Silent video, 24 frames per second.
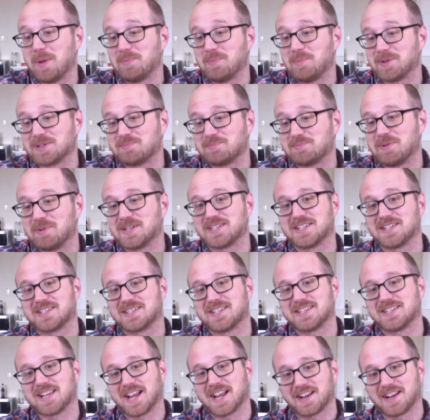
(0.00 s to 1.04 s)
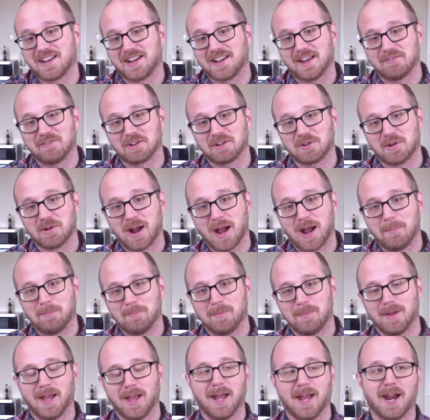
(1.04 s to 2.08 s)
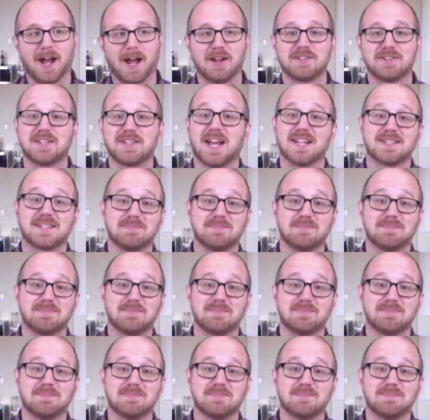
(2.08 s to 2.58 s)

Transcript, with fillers: people's businesses, I could give a crap. And I'm, I'm